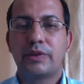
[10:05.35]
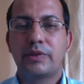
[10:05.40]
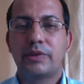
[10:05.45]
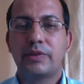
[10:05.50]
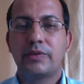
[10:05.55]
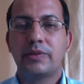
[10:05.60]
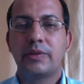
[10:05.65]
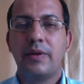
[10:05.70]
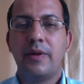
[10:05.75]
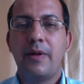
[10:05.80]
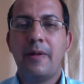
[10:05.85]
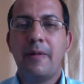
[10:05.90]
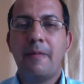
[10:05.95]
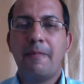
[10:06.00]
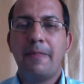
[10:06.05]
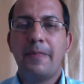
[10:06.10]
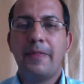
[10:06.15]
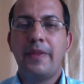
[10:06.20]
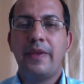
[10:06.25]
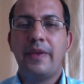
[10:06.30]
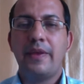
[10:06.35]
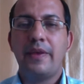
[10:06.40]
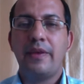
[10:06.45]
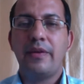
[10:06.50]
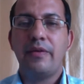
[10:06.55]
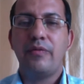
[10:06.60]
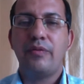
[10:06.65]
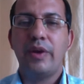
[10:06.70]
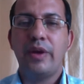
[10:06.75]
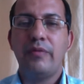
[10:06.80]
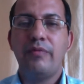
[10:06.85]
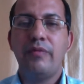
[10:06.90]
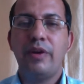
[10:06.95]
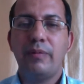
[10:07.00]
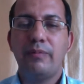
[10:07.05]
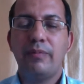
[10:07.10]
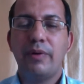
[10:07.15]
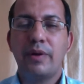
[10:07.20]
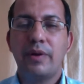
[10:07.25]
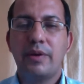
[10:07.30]
versus the
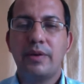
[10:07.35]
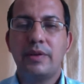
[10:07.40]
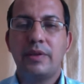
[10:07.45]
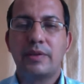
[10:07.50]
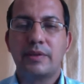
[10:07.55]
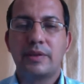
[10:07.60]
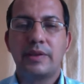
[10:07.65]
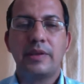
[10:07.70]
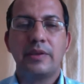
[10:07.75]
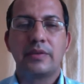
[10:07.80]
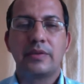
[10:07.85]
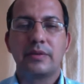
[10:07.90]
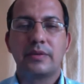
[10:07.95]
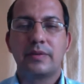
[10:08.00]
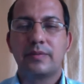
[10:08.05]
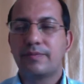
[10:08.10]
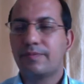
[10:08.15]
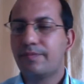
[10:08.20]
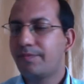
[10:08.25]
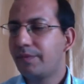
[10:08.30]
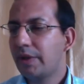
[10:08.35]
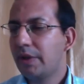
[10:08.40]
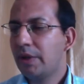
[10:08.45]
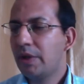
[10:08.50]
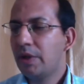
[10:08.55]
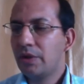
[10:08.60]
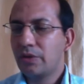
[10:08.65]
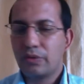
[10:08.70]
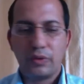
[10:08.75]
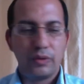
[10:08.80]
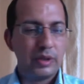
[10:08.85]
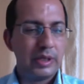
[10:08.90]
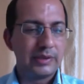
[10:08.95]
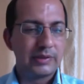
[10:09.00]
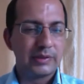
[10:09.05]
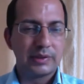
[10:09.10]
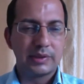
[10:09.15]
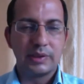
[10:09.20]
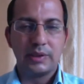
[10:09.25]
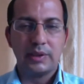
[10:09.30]
wave number in this case. Okay. So
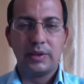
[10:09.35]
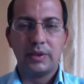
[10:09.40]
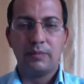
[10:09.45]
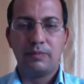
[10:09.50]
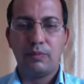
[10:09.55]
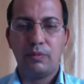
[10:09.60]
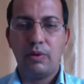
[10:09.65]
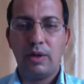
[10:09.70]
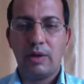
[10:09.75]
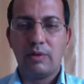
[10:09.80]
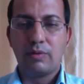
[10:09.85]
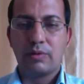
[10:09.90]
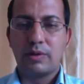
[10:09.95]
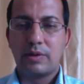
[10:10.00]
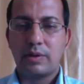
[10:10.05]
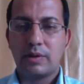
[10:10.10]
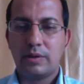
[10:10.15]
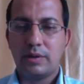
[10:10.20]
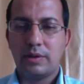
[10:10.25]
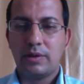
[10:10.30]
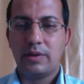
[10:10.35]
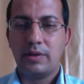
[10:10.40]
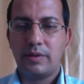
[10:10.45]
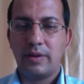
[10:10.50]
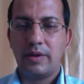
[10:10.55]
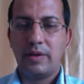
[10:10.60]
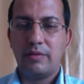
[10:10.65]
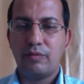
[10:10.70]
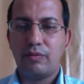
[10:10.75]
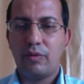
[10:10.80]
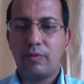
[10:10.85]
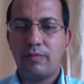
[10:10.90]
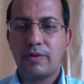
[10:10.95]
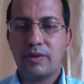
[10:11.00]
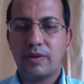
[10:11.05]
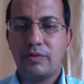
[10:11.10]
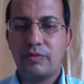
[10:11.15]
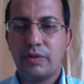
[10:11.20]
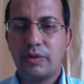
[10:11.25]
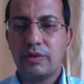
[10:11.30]
let's pull out the
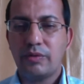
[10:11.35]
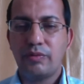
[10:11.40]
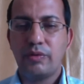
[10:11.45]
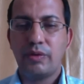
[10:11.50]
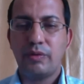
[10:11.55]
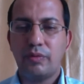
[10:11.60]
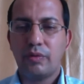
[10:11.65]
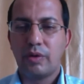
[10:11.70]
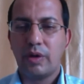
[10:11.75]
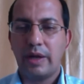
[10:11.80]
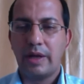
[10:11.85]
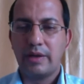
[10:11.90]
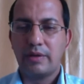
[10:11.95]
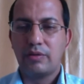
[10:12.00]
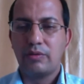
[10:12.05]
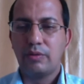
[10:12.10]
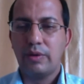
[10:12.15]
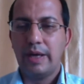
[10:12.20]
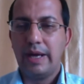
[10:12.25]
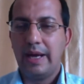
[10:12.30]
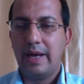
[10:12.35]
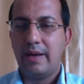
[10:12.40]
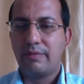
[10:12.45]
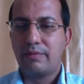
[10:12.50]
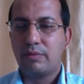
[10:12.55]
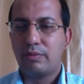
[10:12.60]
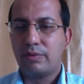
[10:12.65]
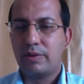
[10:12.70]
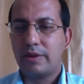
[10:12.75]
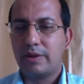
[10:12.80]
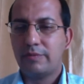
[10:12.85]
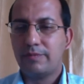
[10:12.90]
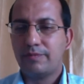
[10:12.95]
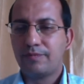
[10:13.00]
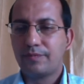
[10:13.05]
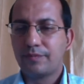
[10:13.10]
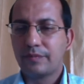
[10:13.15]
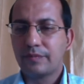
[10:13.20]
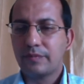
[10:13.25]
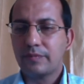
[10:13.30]
information which we would like to have
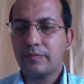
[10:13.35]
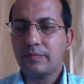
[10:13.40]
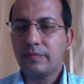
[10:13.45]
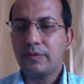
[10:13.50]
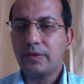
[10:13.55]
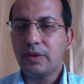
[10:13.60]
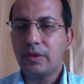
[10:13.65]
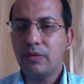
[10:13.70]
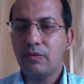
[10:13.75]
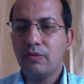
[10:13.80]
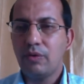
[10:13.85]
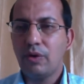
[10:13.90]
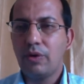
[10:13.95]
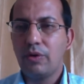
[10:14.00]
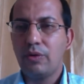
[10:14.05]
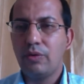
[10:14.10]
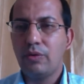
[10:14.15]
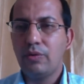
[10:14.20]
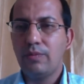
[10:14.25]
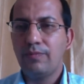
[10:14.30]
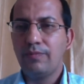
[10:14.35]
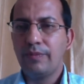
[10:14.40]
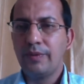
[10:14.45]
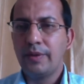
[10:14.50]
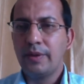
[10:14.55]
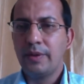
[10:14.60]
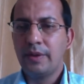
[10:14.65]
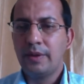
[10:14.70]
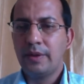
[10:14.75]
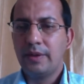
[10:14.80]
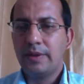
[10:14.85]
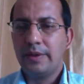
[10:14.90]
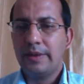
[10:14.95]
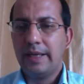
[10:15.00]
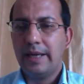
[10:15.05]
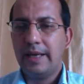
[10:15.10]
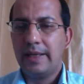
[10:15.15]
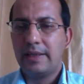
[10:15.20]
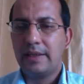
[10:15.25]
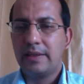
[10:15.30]
today for you.
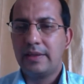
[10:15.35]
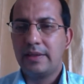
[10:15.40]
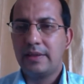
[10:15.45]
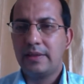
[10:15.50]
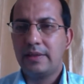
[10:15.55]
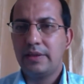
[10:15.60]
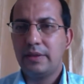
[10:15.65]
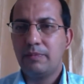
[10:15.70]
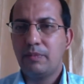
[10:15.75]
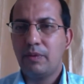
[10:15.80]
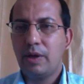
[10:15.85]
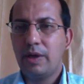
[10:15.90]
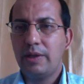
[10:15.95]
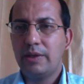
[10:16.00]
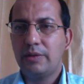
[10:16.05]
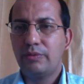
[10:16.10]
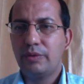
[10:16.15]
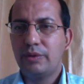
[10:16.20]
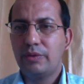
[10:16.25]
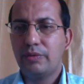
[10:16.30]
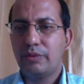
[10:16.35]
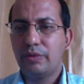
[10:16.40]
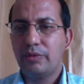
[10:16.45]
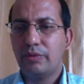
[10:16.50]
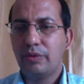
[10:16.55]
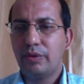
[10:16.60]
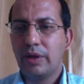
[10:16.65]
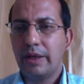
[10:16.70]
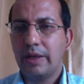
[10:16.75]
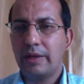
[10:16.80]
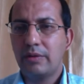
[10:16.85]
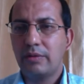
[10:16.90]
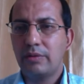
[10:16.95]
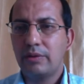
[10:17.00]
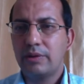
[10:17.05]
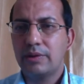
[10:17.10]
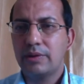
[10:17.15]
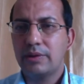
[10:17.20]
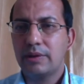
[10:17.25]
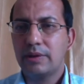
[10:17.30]
that the points which we would like
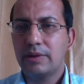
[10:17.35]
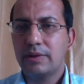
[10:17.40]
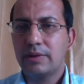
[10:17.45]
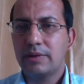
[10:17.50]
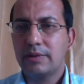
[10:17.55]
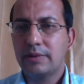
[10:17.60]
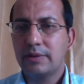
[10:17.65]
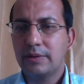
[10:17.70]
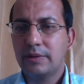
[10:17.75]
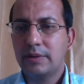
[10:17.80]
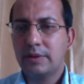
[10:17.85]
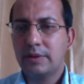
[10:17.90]
to discuss.